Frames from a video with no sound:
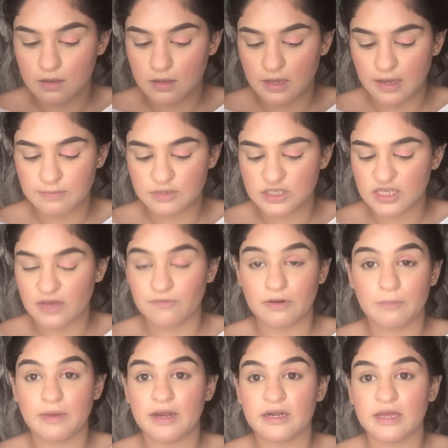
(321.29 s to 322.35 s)
I'm just covering
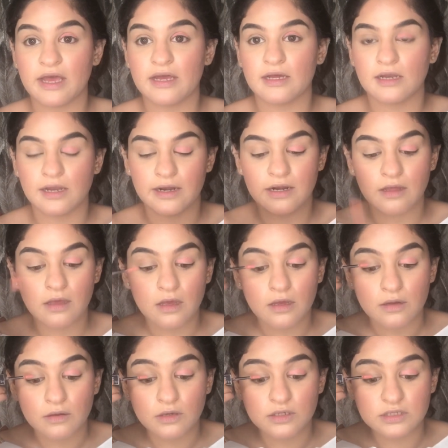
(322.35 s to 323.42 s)
my entire lid
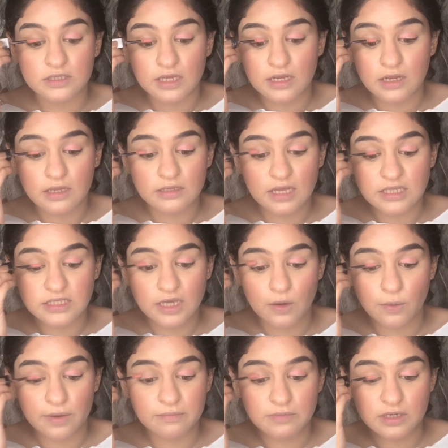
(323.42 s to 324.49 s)
because then that's how
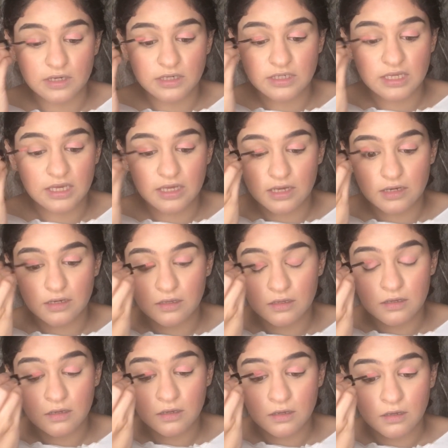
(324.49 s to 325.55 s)
I'm gonna take it
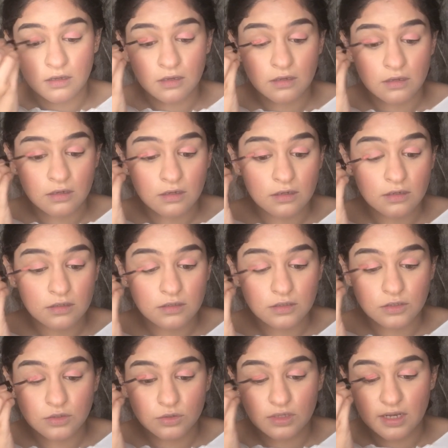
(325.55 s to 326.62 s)

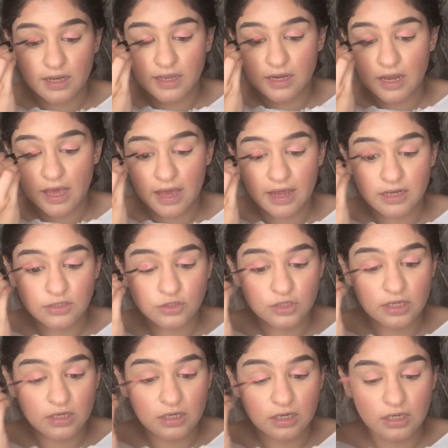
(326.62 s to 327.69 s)
to the lid and to the
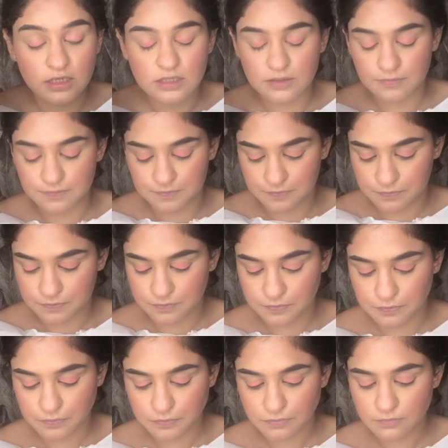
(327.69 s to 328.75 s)
crease.
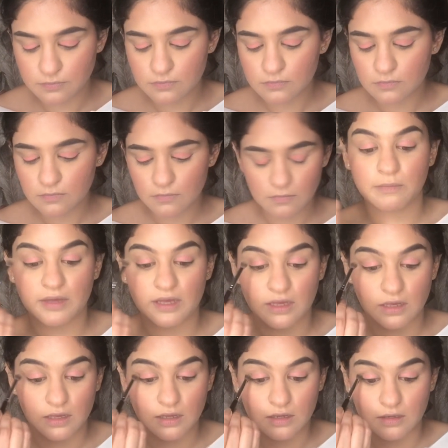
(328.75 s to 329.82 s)

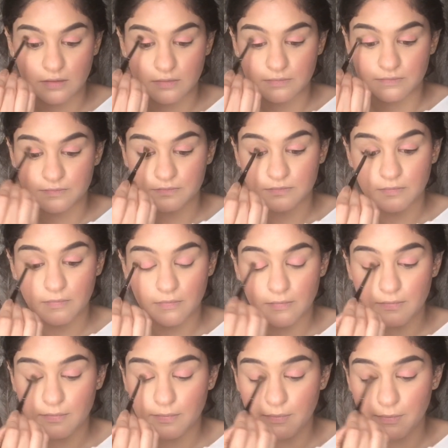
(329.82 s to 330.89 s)
My
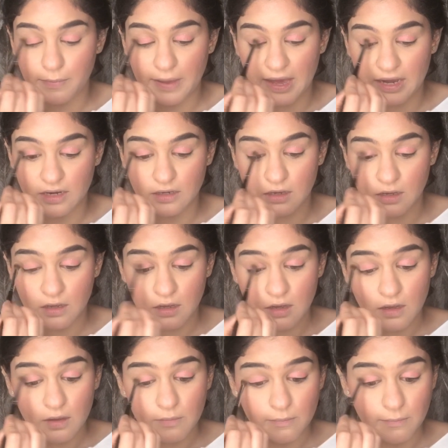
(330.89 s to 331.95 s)
pack
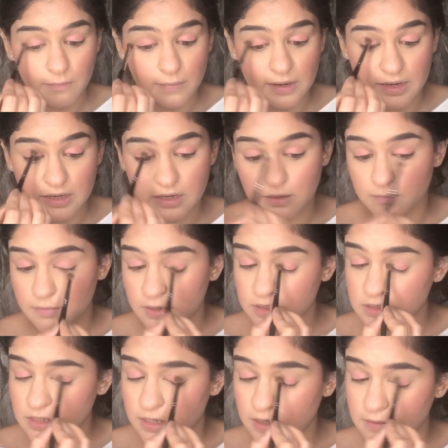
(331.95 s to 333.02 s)
blending brush,
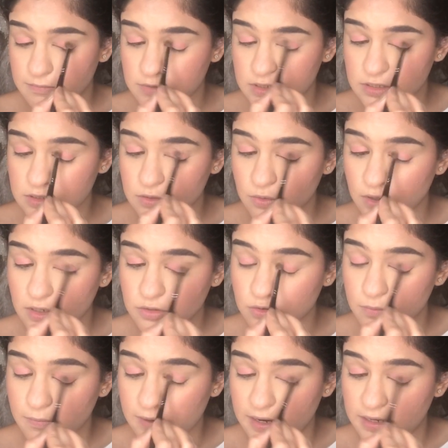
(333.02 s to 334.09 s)
I am just going to
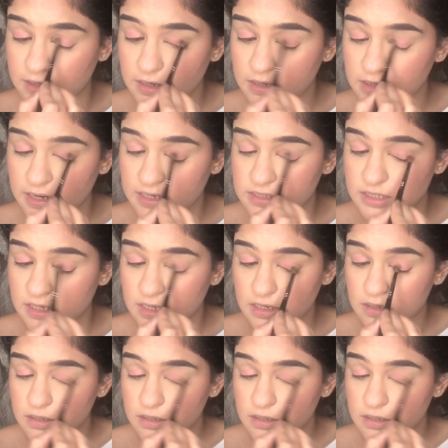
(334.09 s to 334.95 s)
blend it nicely.